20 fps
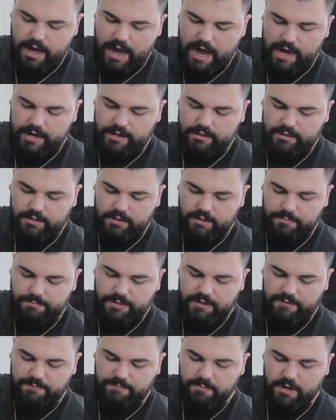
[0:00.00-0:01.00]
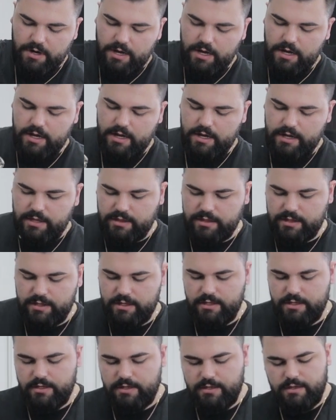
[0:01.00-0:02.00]
add a little beef broth
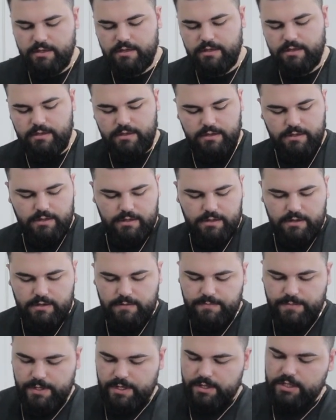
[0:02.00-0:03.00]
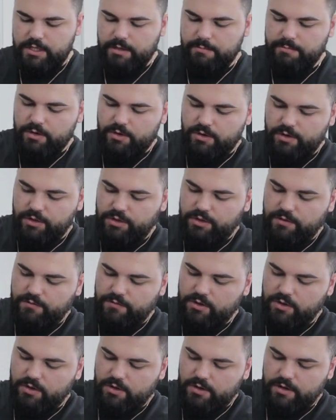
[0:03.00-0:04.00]
to both of
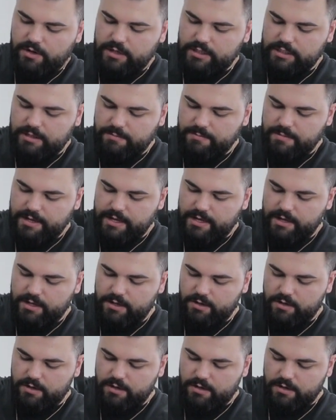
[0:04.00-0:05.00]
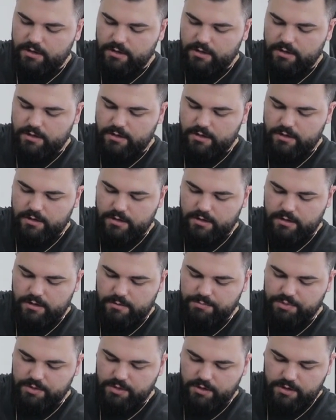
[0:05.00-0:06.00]
your tomato
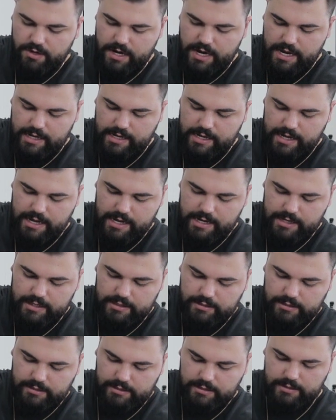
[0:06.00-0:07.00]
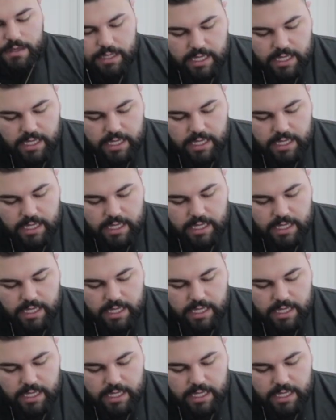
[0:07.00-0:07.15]
puree cans.